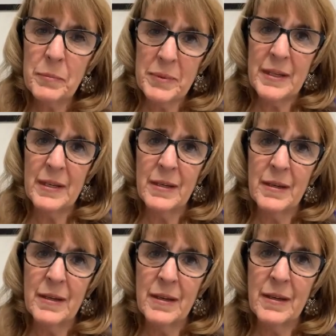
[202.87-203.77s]
be?
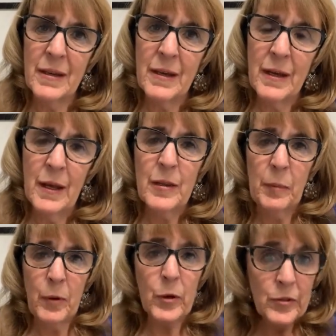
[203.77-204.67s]
The
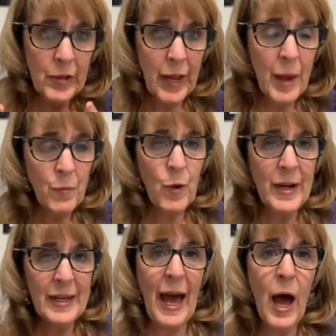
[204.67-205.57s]
person I am
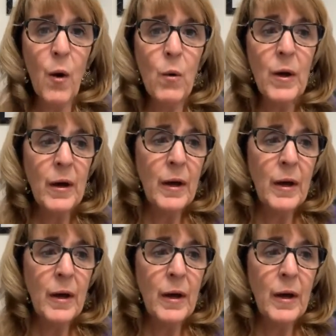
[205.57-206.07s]
right now